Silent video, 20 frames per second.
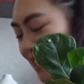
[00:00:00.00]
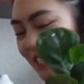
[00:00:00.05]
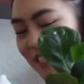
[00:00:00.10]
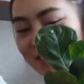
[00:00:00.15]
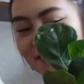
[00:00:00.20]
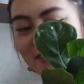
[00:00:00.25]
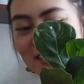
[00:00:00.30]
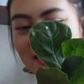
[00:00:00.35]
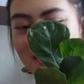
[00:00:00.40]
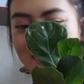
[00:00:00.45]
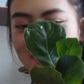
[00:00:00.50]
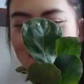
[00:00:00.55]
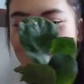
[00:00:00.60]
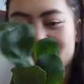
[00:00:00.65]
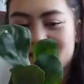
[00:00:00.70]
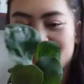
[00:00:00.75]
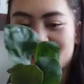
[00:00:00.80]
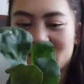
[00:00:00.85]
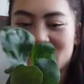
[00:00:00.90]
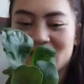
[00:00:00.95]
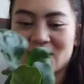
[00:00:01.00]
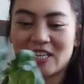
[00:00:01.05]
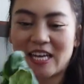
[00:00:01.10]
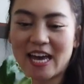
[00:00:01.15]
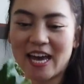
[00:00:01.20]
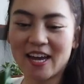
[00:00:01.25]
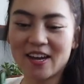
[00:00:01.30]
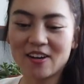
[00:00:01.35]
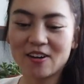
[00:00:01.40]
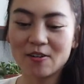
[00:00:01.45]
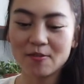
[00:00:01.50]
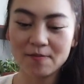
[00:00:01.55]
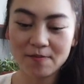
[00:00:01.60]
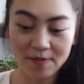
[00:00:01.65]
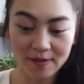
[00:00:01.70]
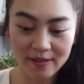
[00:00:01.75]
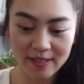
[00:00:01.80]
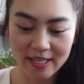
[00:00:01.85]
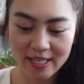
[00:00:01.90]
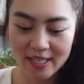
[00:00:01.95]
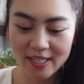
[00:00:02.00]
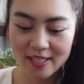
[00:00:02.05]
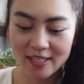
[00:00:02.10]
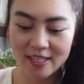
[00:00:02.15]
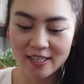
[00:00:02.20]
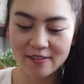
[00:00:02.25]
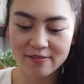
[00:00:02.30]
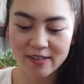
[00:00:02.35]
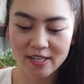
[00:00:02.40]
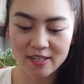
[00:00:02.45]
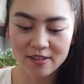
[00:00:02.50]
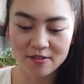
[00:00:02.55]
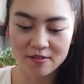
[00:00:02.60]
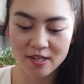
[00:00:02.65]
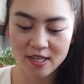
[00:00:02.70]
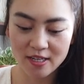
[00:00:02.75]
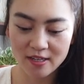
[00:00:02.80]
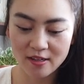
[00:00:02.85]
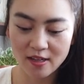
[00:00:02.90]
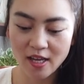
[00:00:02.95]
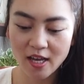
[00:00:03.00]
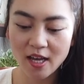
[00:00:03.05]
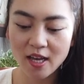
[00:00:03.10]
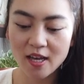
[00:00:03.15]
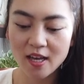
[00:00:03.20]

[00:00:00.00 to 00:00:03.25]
this one is going to get, hopefully, if I don't kill